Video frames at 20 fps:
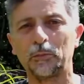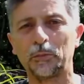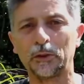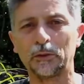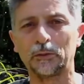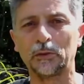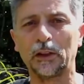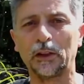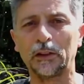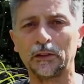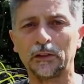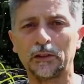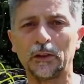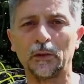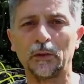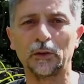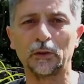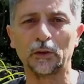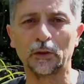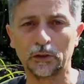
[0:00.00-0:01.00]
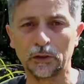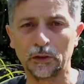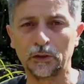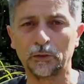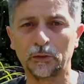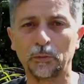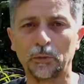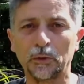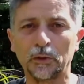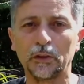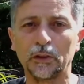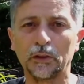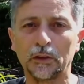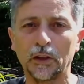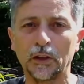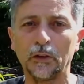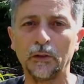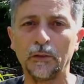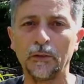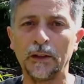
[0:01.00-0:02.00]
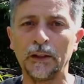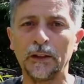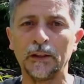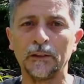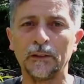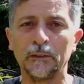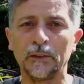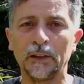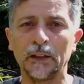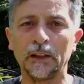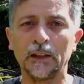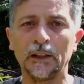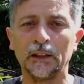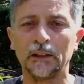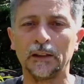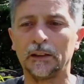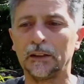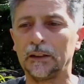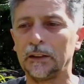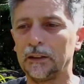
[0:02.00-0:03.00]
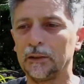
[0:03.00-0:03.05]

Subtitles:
thinking spiritual supporters are at our disposal,